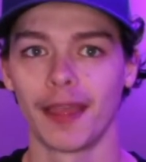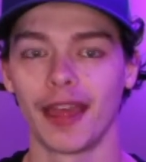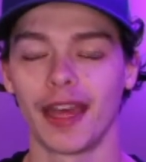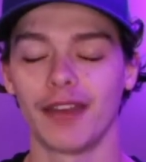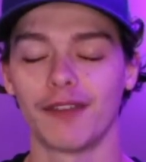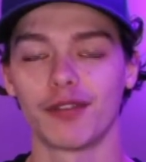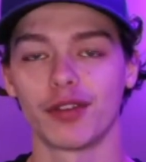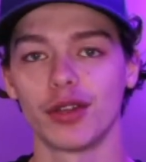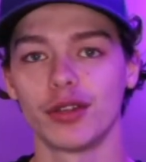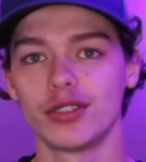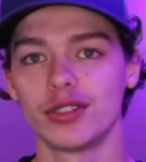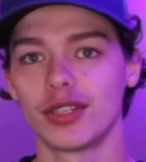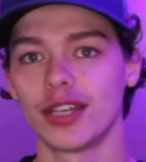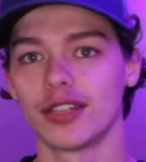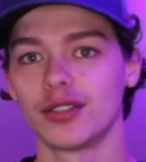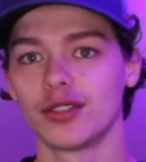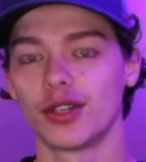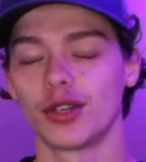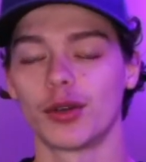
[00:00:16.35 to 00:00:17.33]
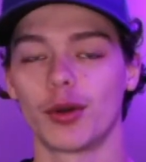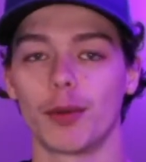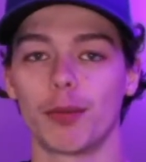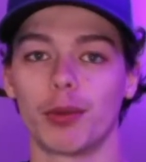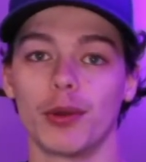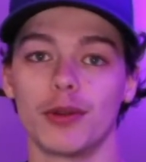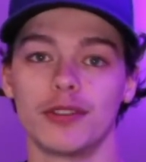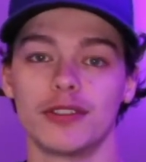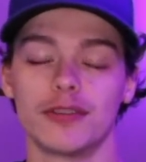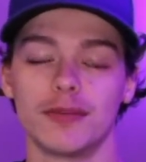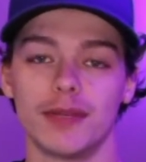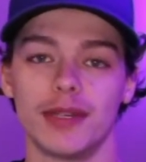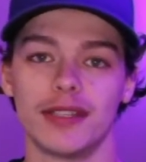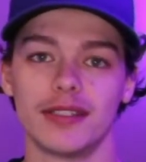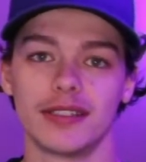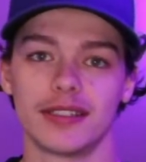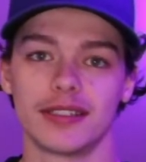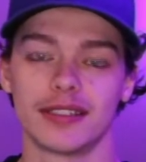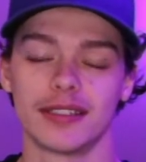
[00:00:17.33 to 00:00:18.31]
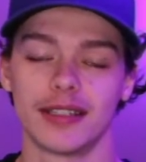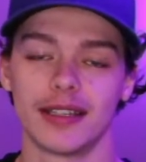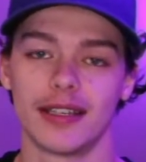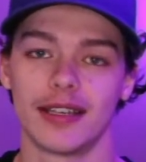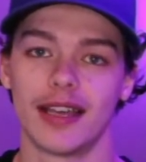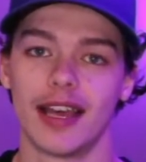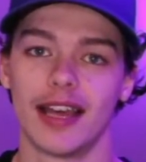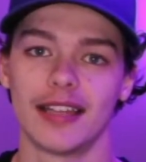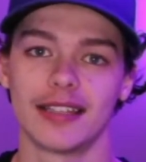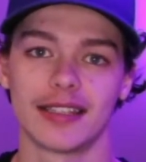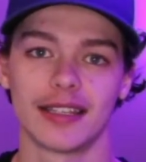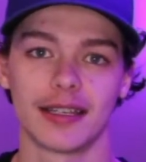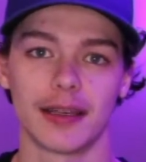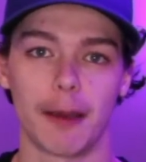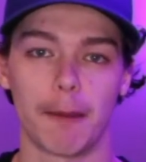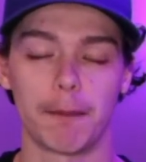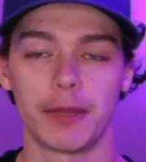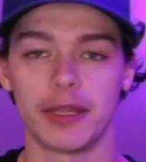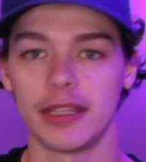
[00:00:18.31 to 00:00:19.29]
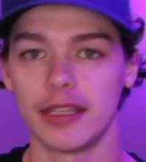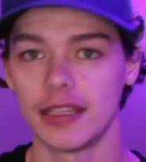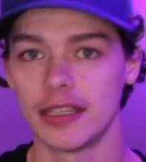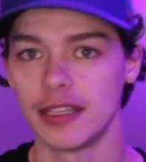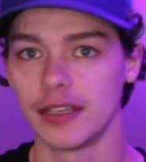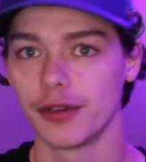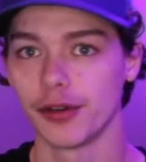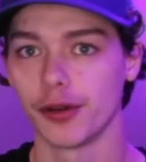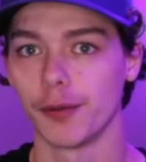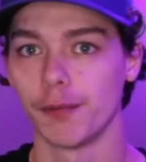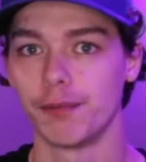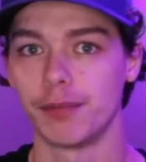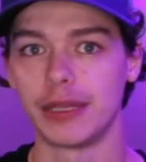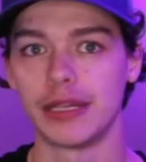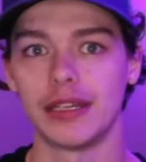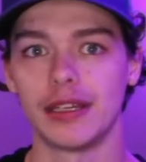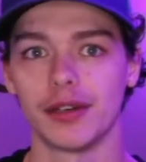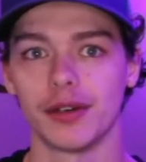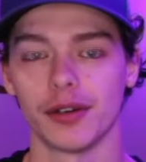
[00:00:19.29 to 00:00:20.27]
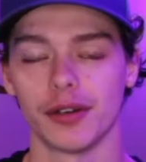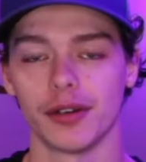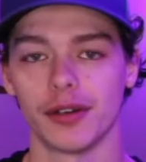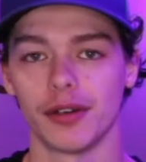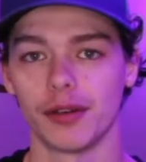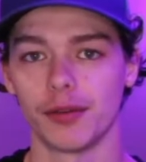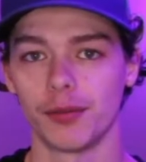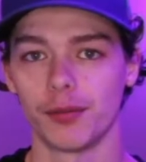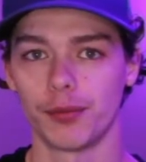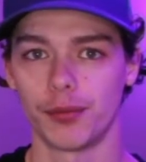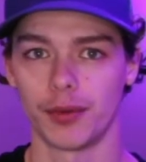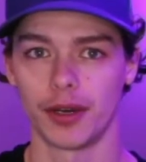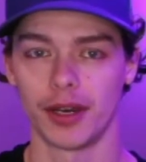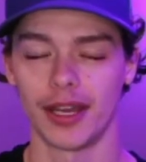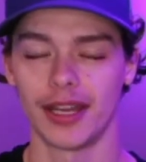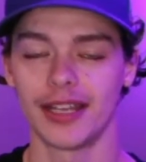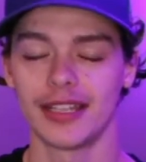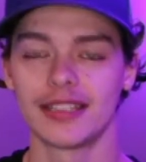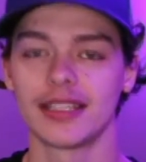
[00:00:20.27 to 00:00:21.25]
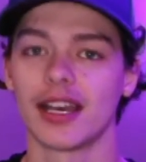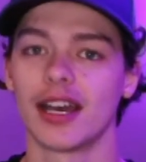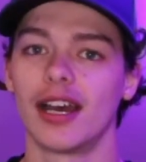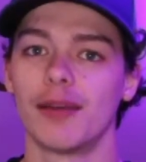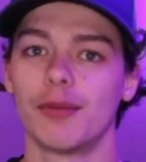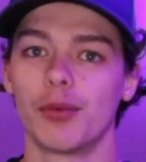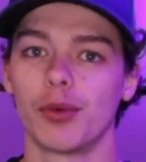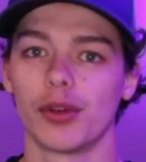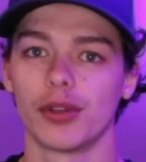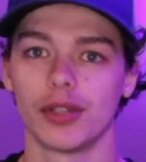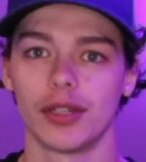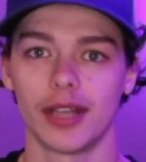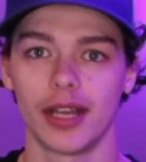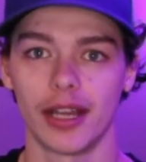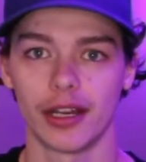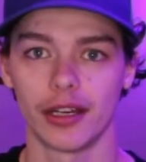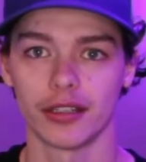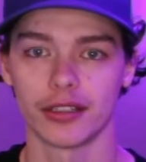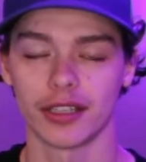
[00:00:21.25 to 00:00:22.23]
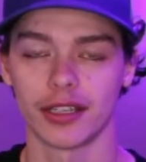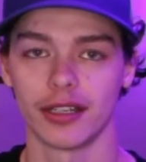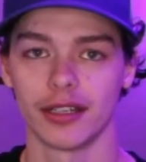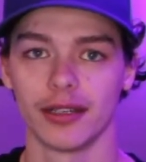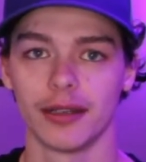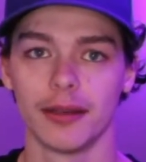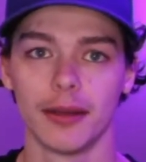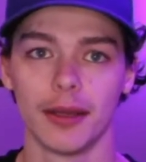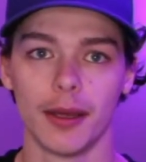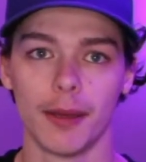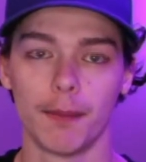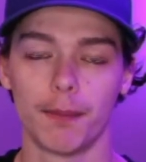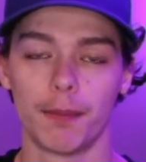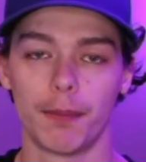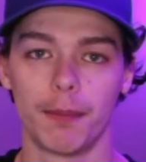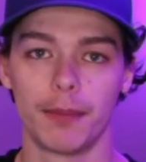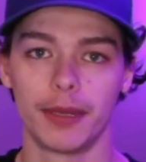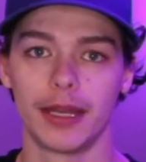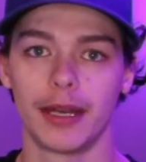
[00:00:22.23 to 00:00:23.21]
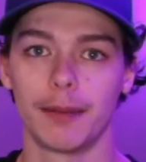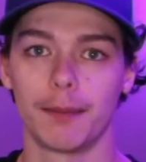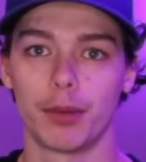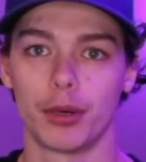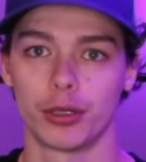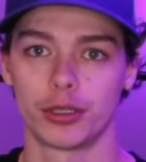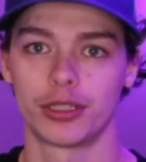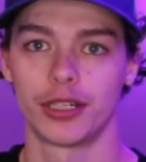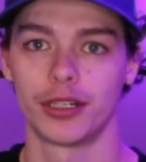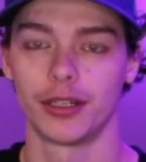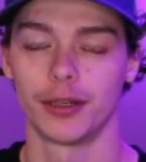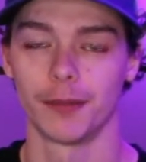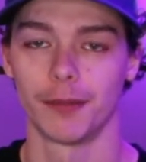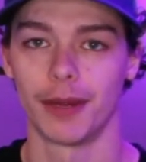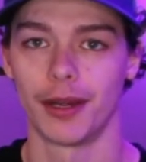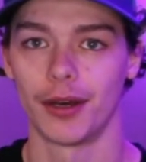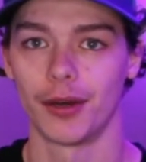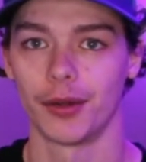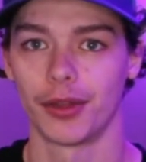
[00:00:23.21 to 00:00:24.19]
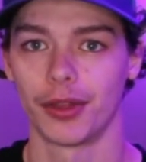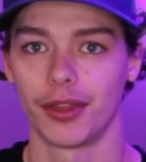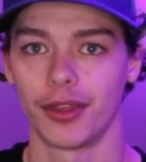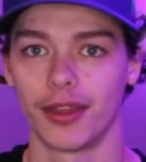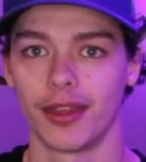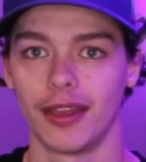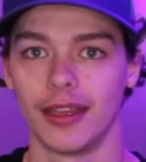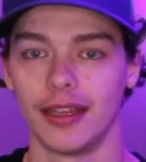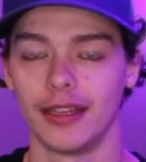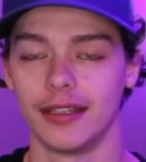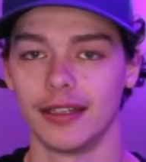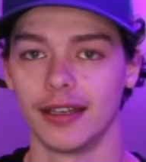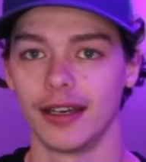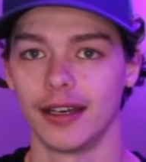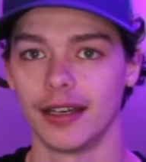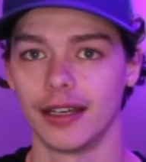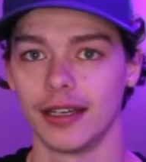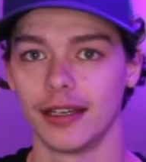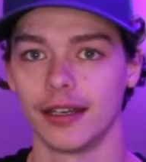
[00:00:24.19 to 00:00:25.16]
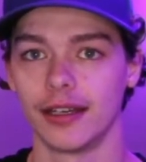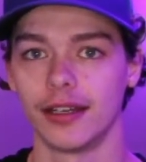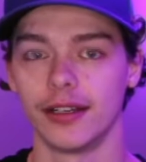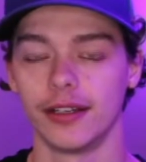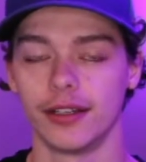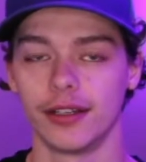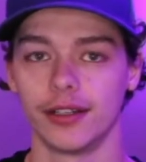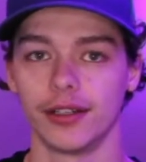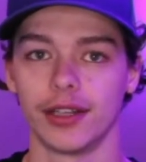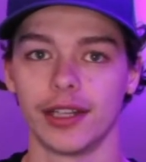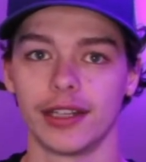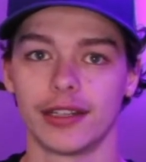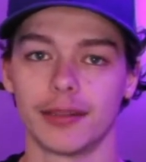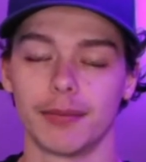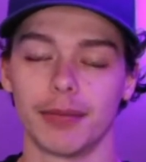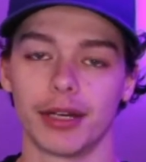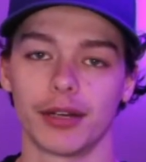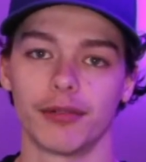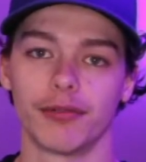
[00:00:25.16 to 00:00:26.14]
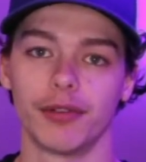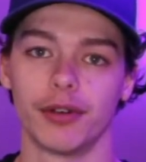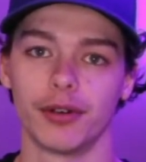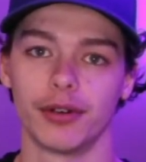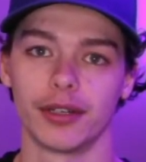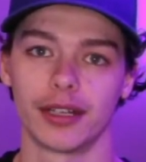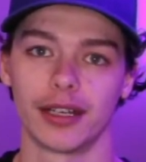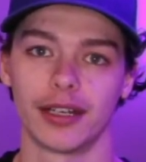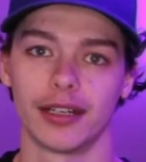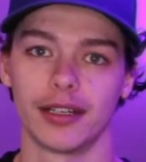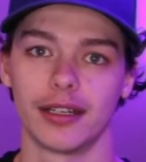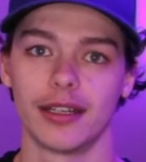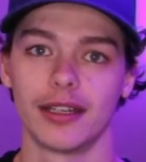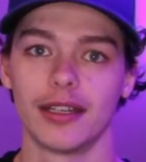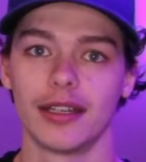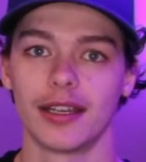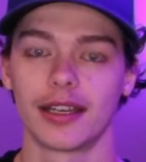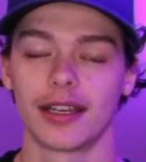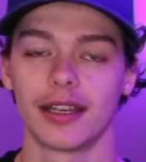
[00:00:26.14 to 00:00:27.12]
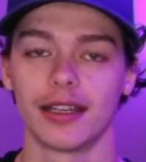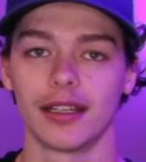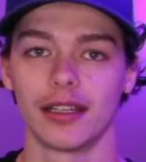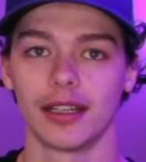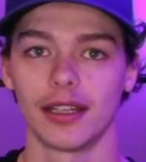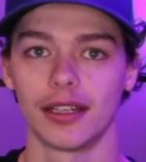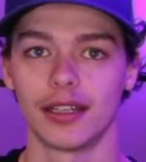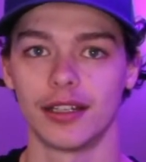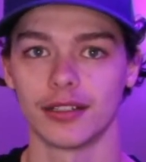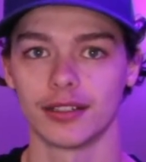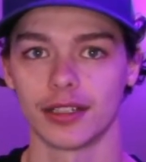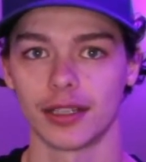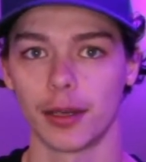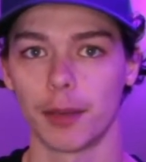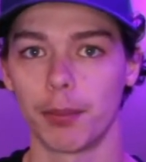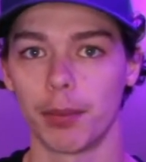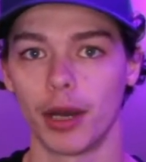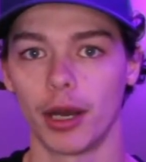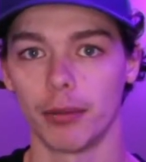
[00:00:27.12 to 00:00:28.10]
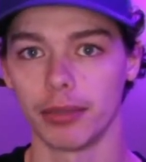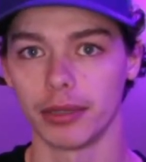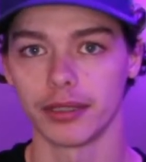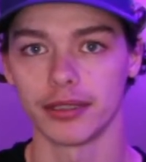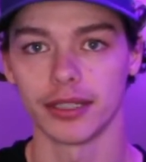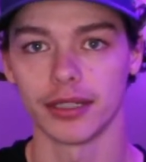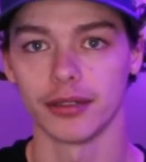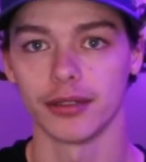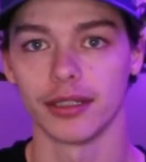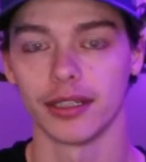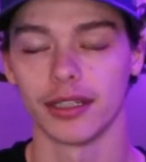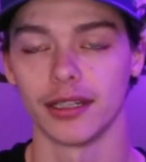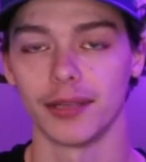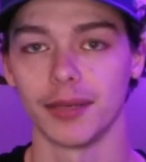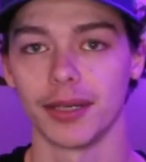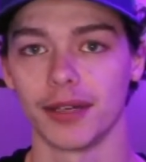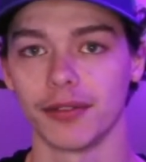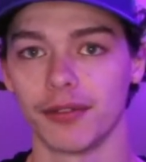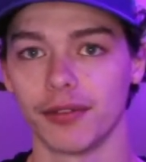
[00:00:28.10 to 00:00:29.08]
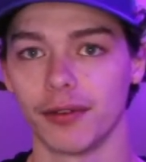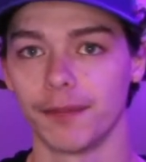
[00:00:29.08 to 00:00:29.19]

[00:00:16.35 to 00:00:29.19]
And for those of you guys who don't know what plosives means, it's like a P or a B or any time where a lot of air is kind of getting pushed out of your mouth, and it'll hit the microphone, and it kind of hears like a popping sound in the microphone.